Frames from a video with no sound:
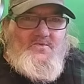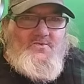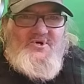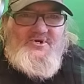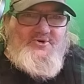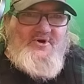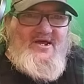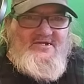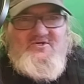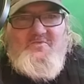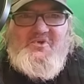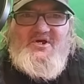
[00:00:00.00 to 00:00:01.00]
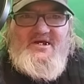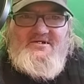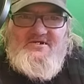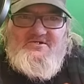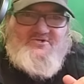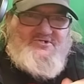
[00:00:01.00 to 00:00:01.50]
where you're at in the plane,
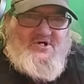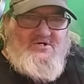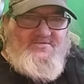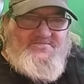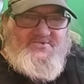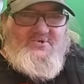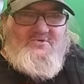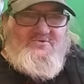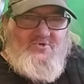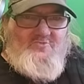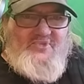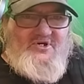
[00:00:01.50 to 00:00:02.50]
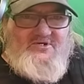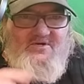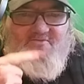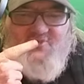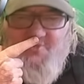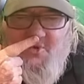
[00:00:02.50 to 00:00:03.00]
and you're starting to feel a little bit
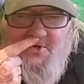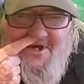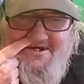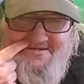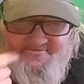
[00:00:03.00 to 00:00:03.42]
comfortable, right?